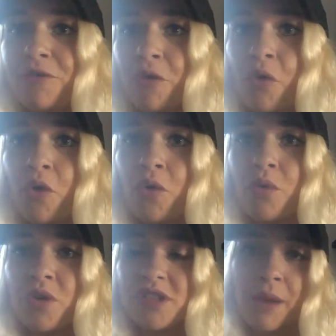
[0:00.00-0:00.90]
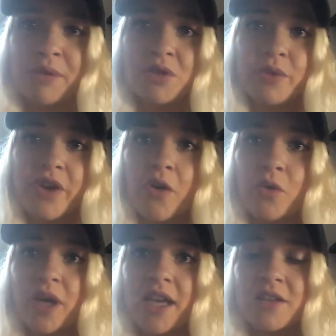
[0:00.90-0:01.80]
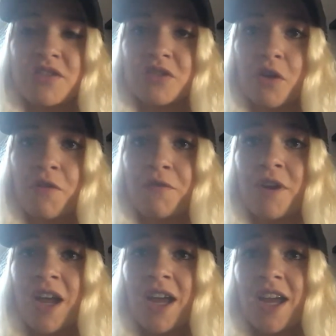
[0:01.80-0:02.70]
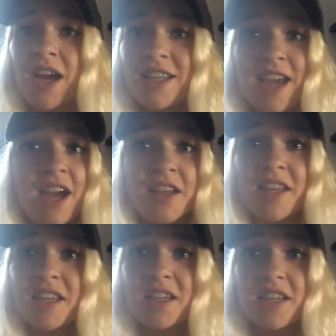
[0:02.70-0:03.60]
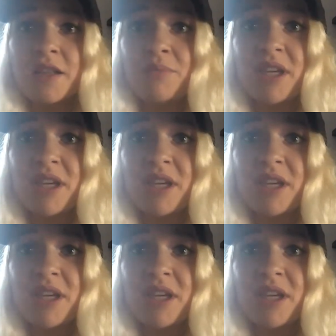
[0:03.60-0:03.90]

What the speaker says: for what's happened with Holgate and stuff, yeah, I think it'd